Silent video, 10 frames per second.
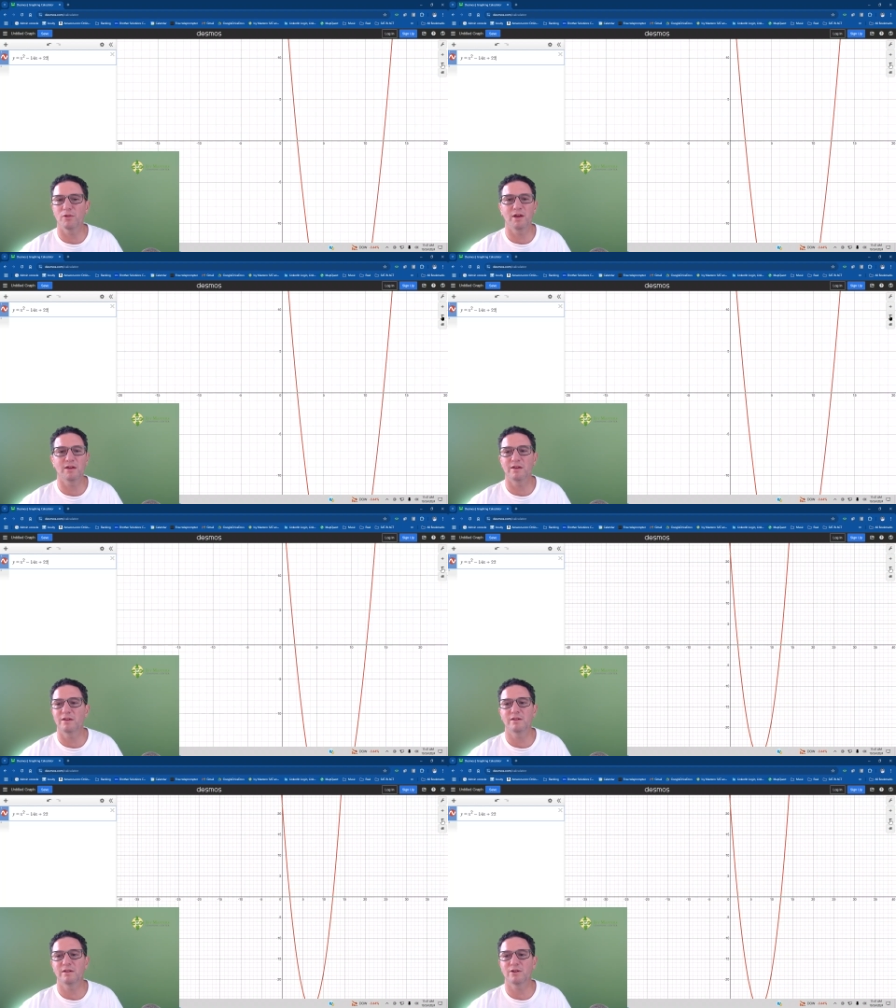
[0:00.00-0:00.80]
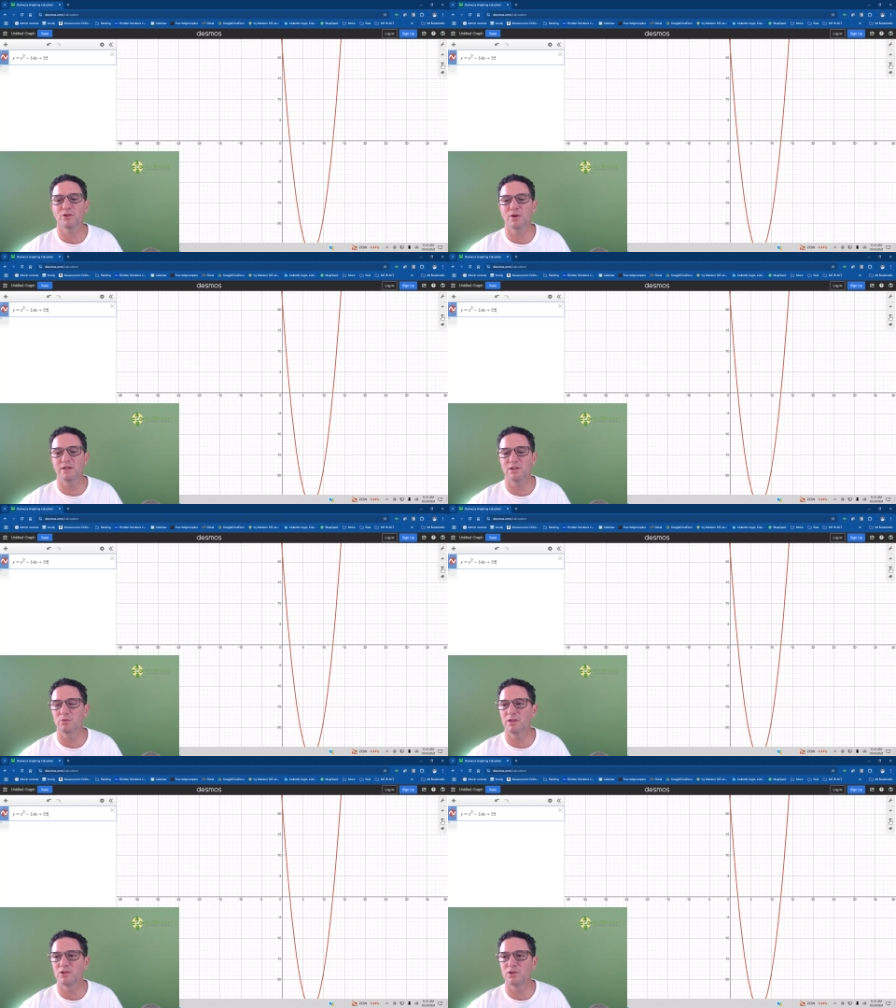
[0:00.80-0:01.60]
like crazy
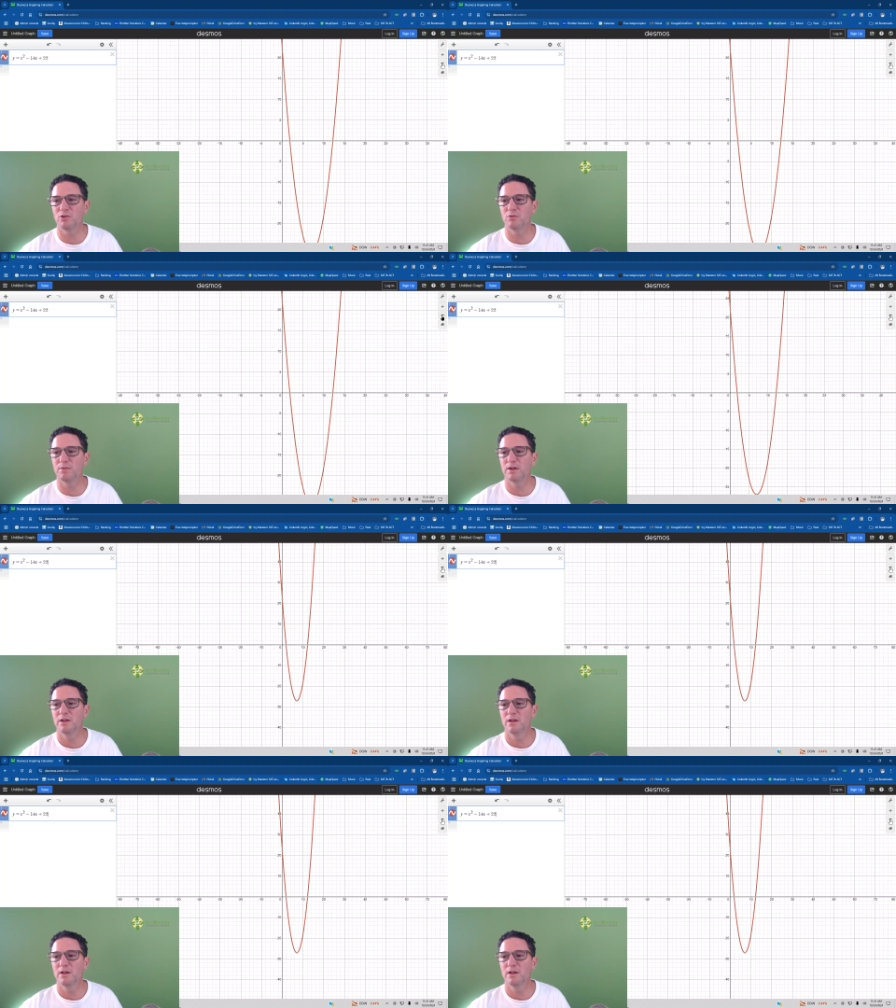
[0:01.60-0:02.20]
with the zoom.